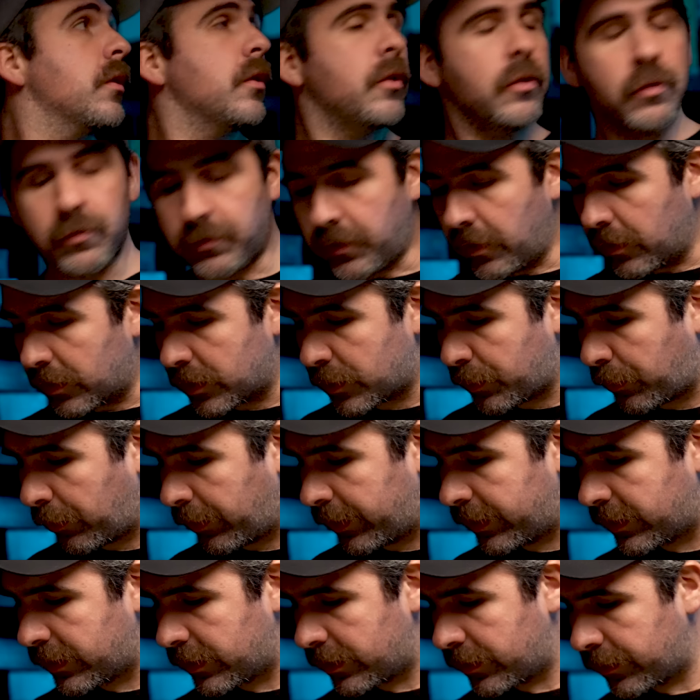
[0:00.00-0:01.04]
2 focus
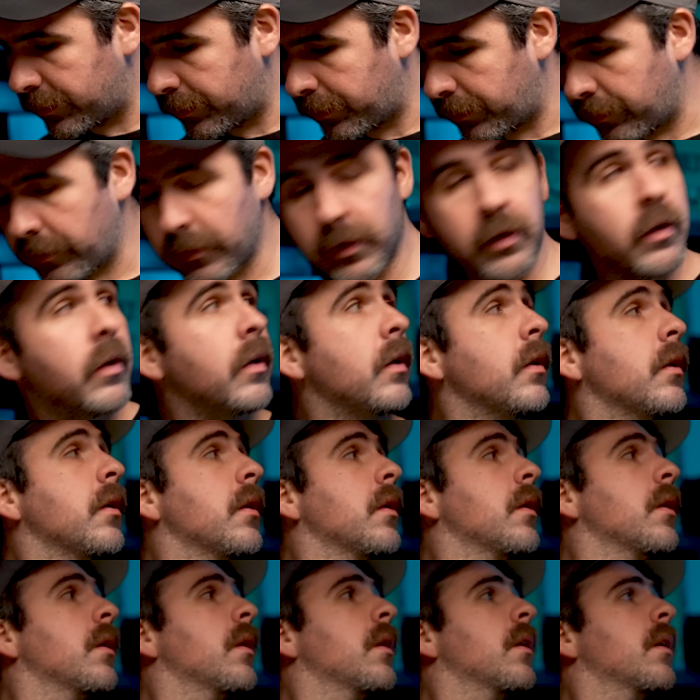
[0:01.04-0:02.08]
points,
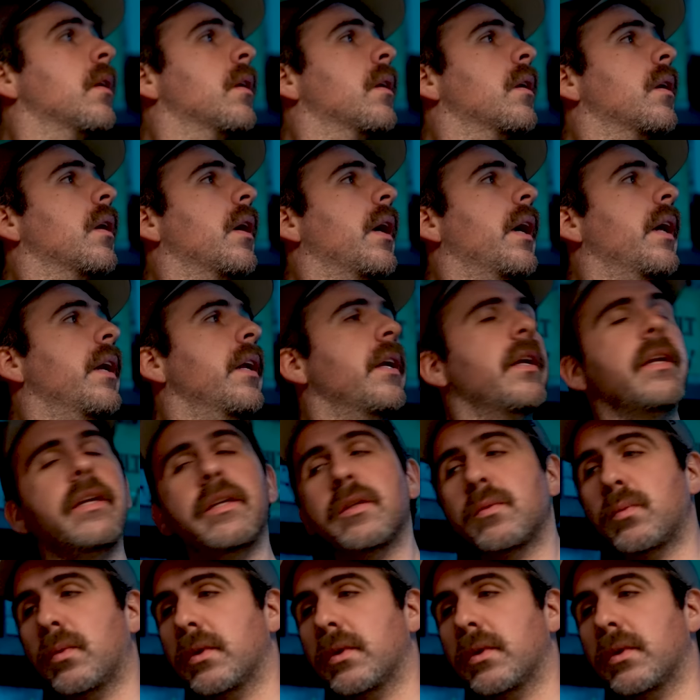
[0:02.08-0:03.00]
and it is